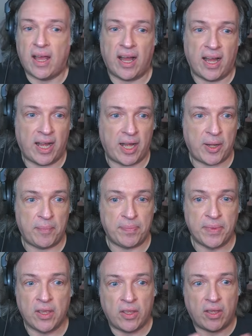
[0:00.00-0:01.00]
Yep. Um,
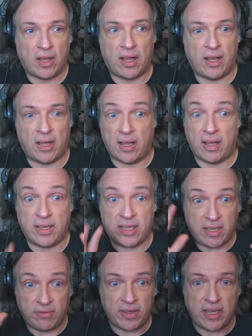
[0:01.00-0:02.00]
uh,
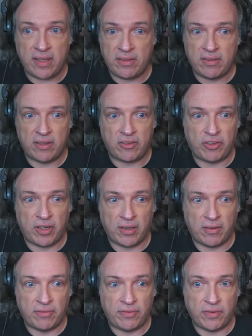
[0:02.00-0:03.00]
even in the sort
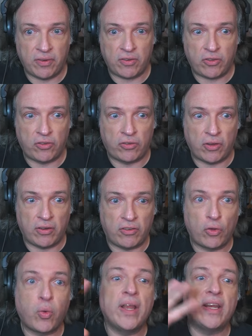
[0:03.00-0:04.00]
of
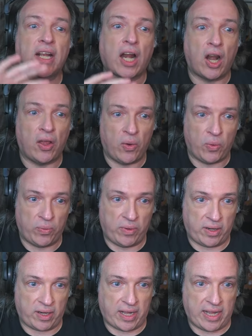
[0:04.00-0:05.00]
Twitter
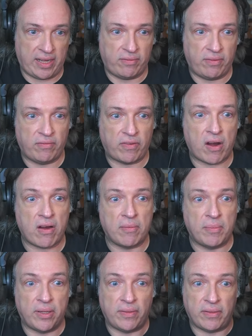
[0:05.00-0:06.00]
clone kind of
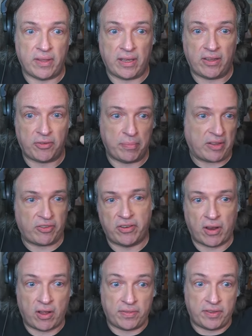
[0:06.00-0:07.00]
environment, there's
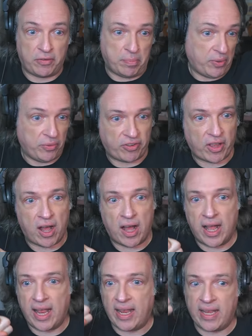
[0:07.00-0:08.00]
Mastodon, there's Blue
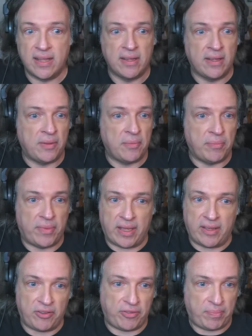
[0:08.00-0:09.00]
Sky,
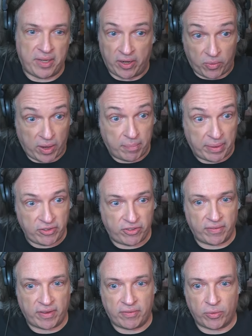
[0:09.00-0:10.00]
there's you know, a bunch
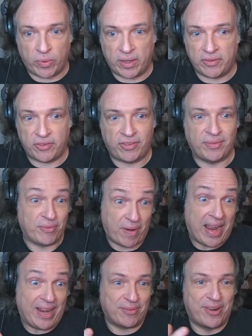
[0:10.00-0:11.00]
of other ones,
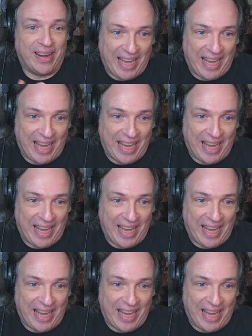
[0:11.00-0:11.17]
right?